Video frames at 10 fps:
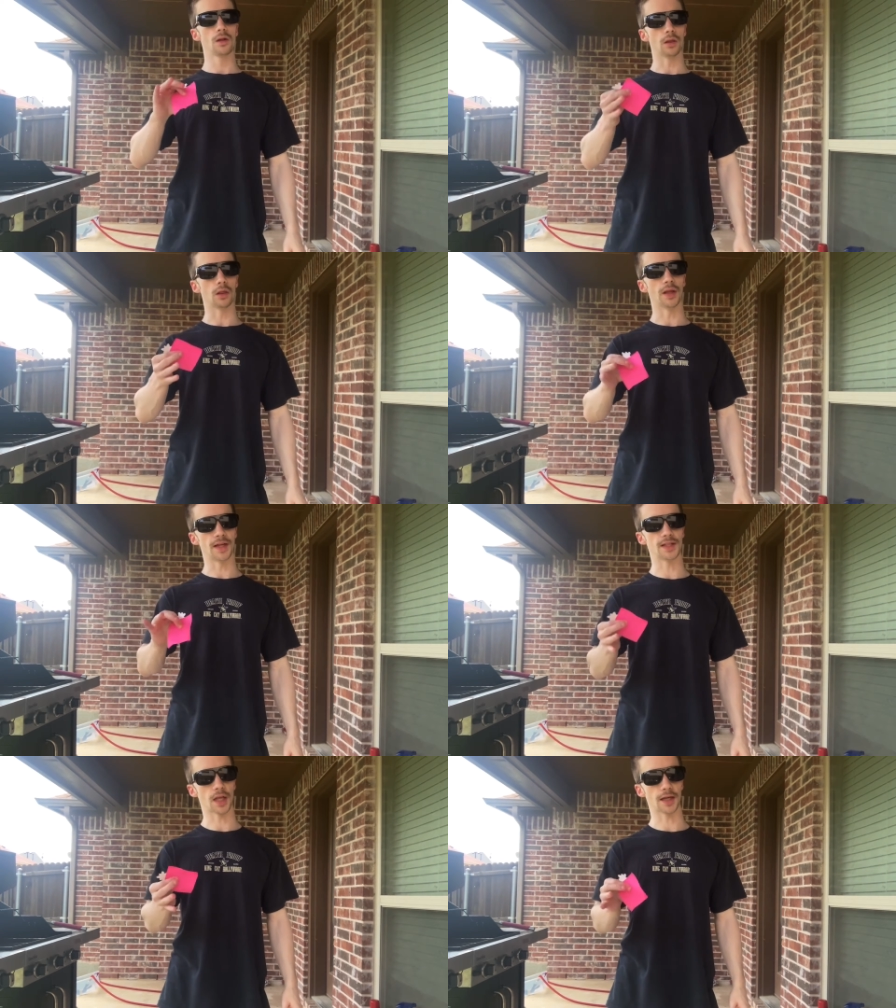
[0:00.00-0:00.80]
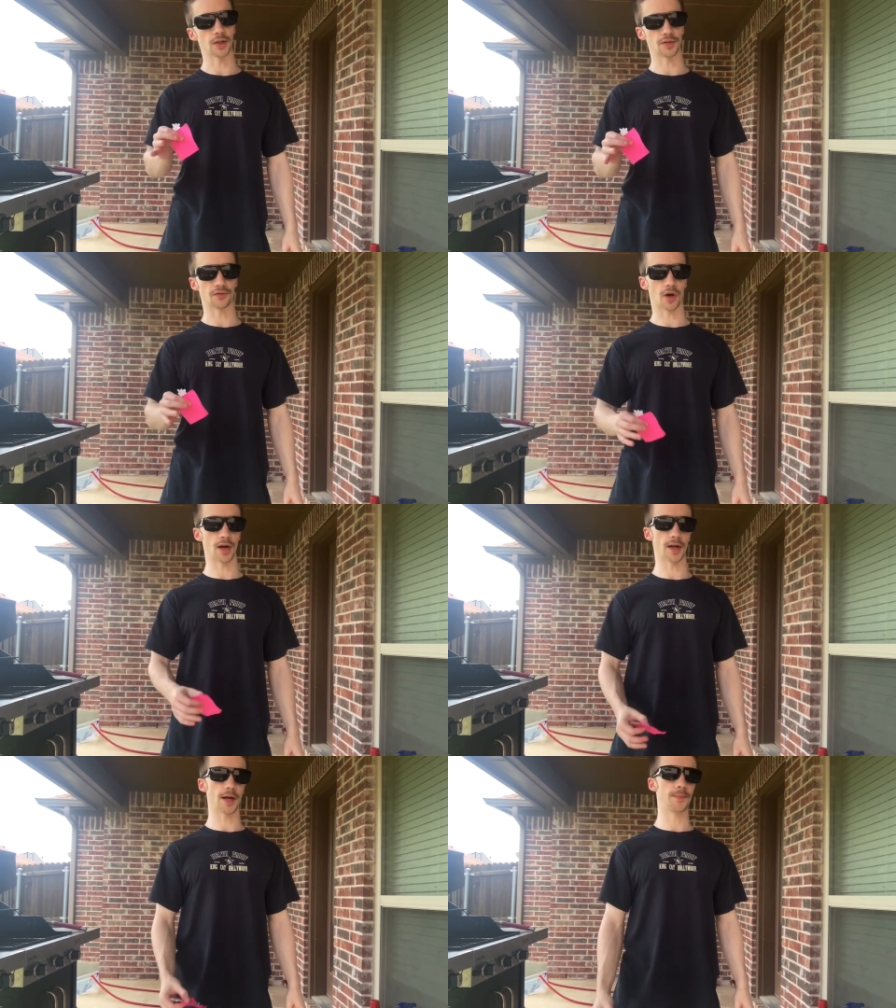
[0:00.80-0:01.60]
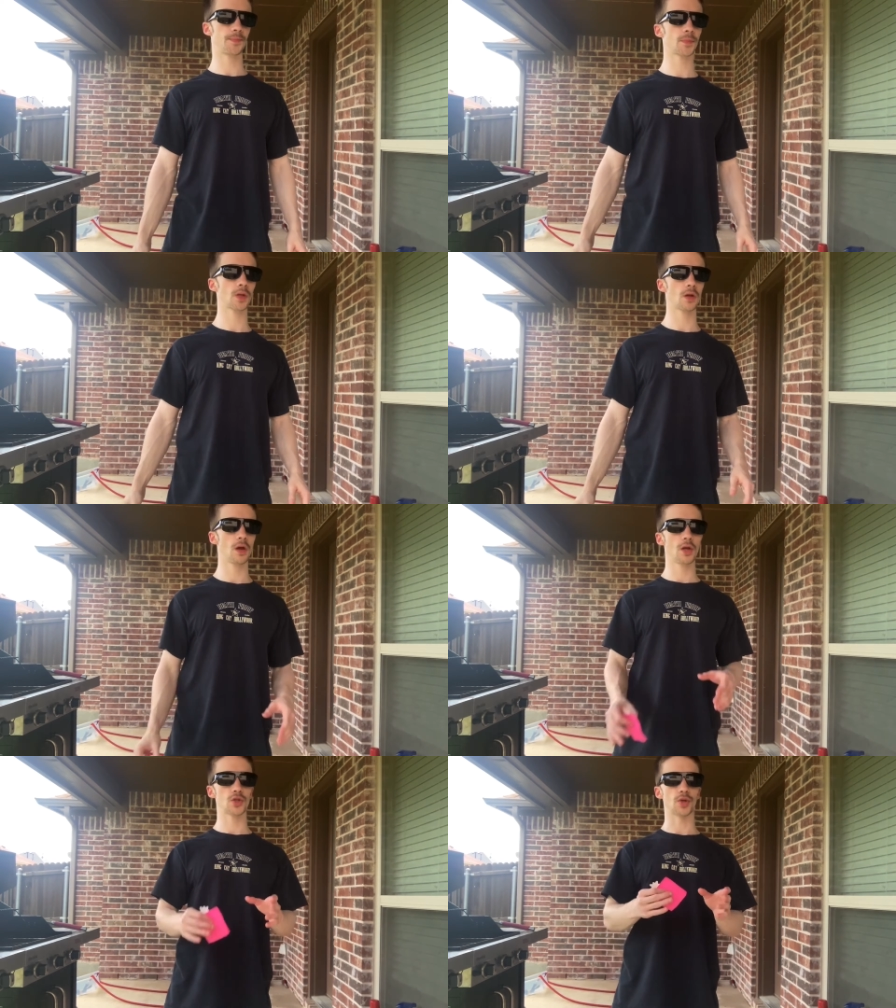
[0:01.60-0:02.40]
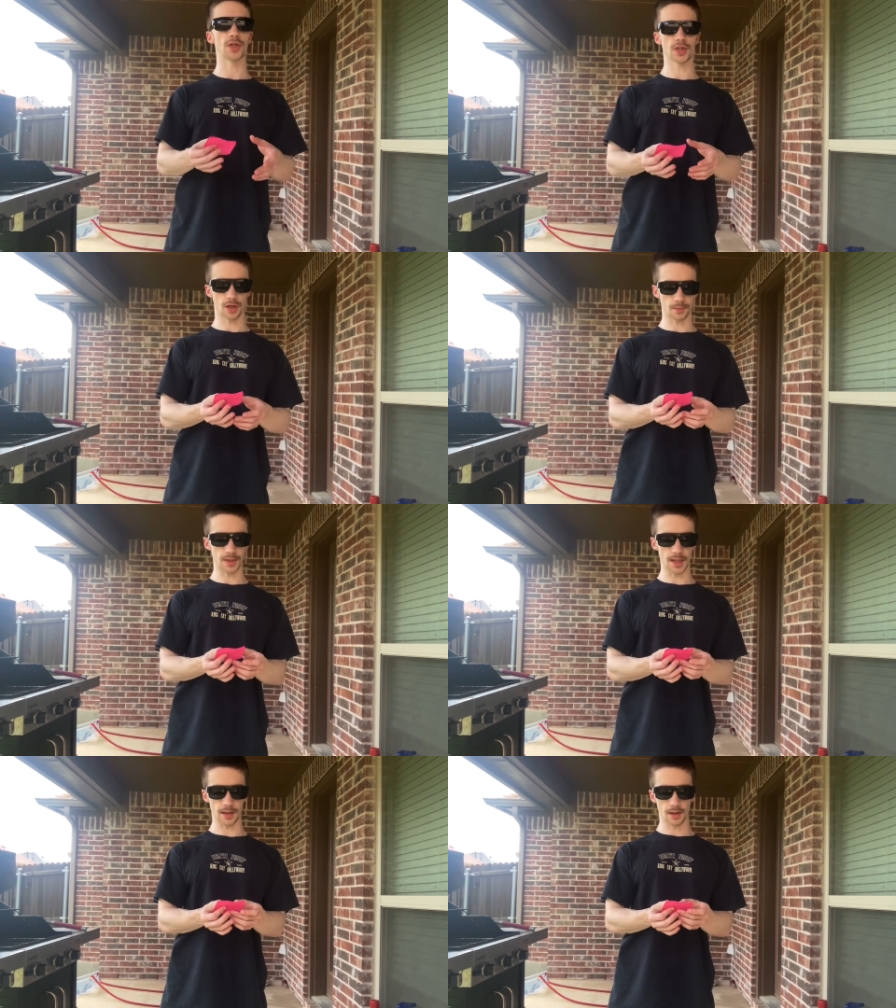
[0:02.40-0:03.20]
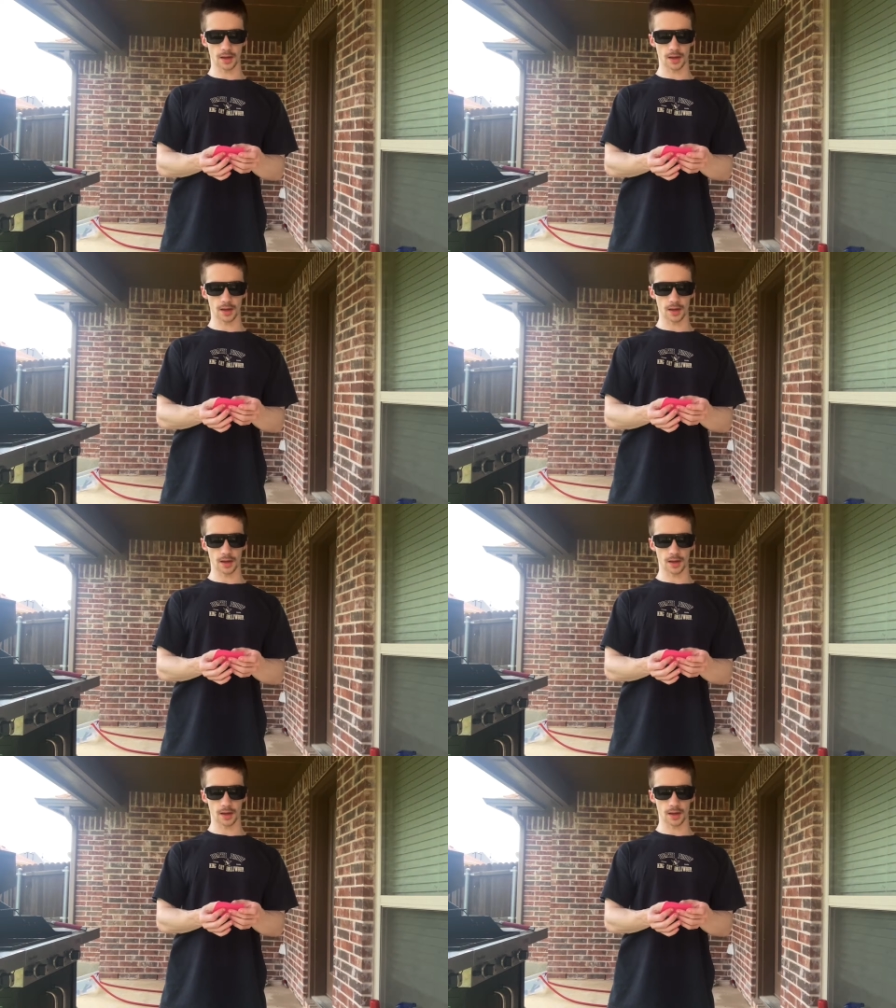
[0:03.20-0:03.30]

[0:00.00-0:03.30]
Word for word: less likely Friday. So here's an update.